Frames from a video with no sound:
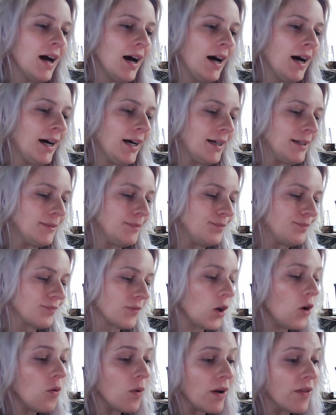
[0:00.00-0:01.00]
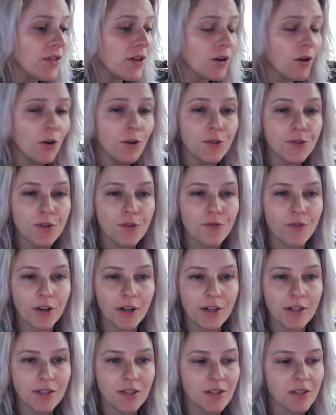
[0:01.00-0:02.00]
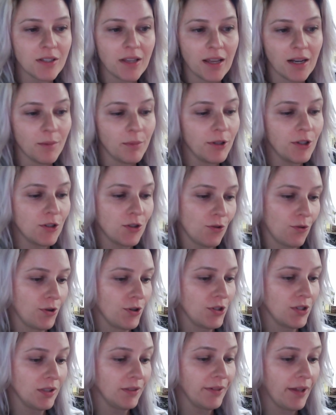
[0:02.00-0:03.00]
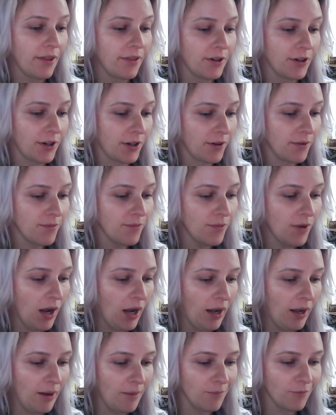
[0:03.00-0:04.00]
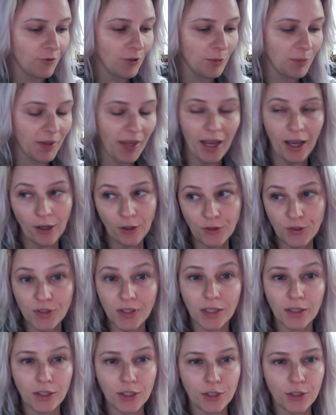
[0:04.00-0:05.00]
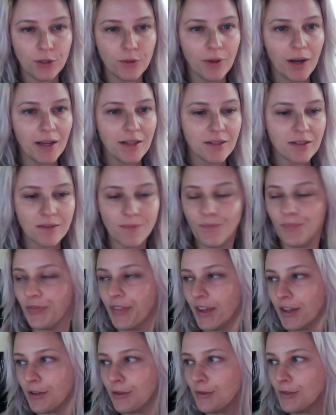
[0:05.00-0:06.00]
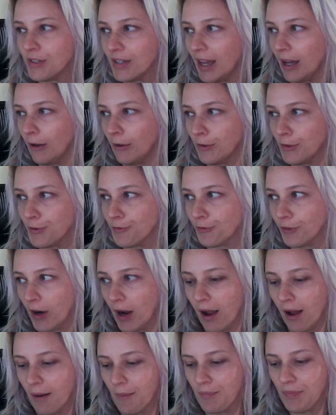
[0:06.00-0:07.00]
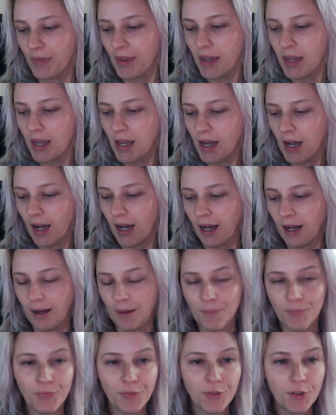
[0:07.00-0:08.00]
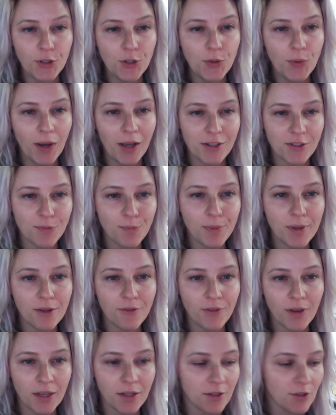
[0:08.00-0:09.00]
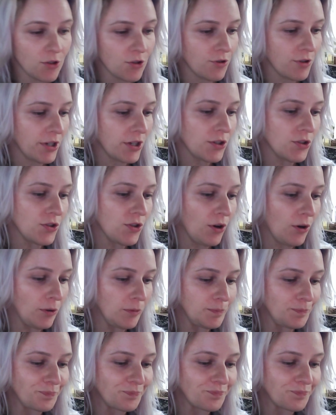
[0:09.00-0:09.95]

Oh, and then also very sustainably sourced leather from cows in the U.S. They use cows from the U.S. beef industry. So